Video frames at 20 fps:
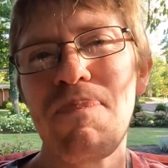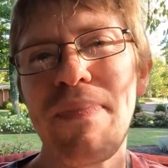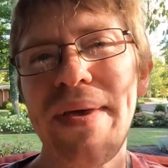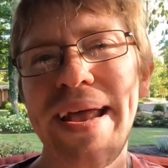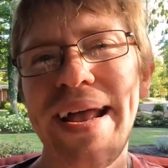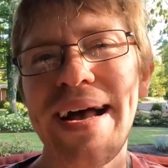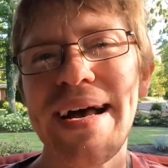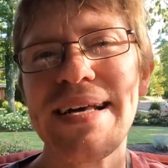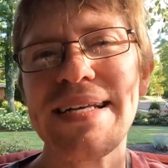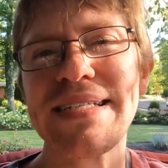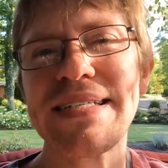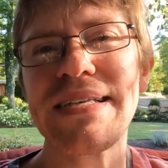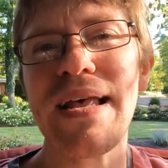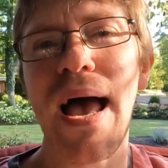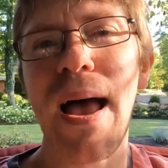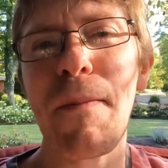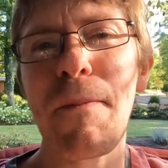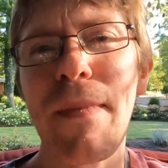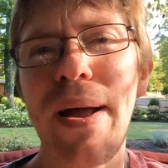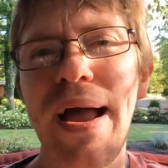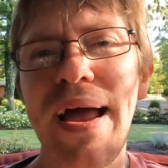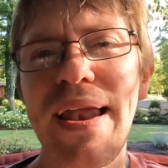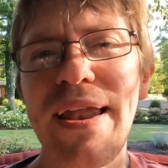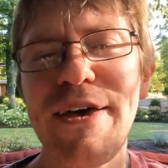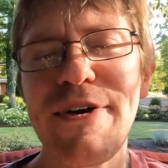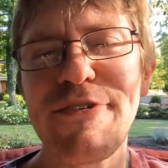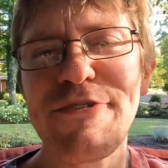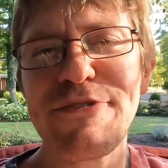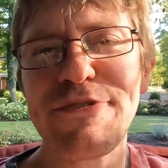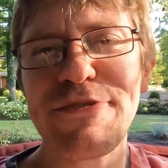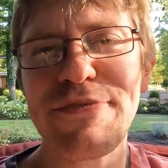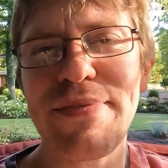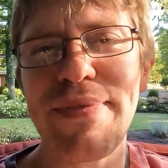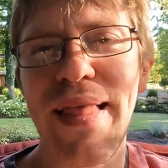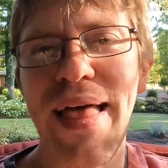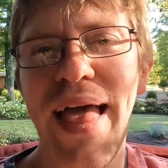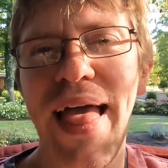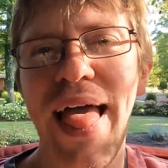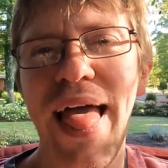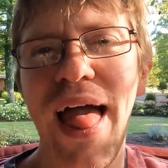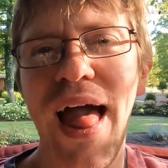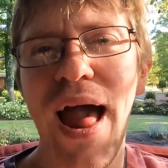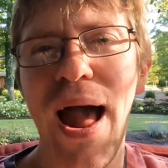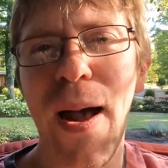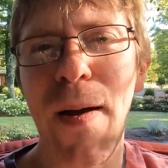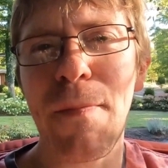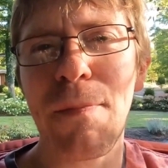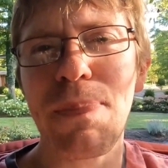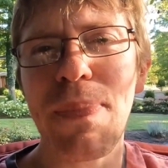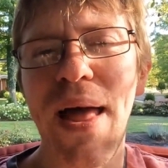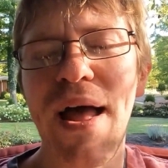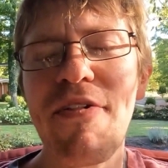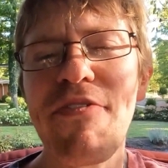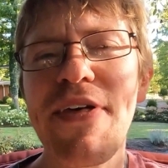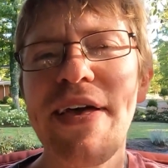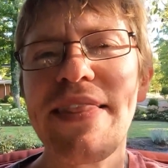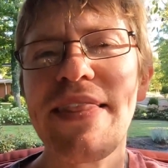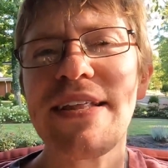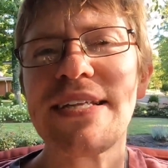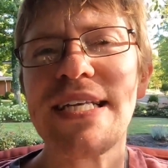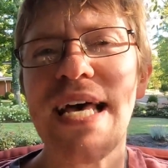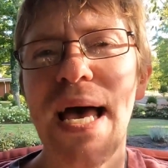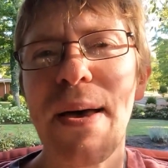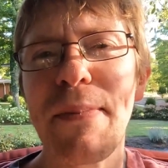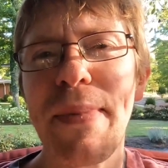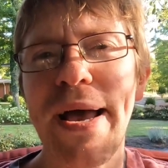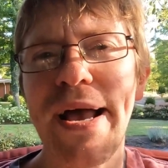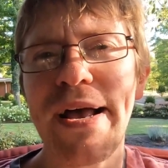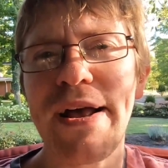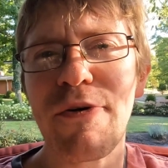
because I'm kind of, I think the time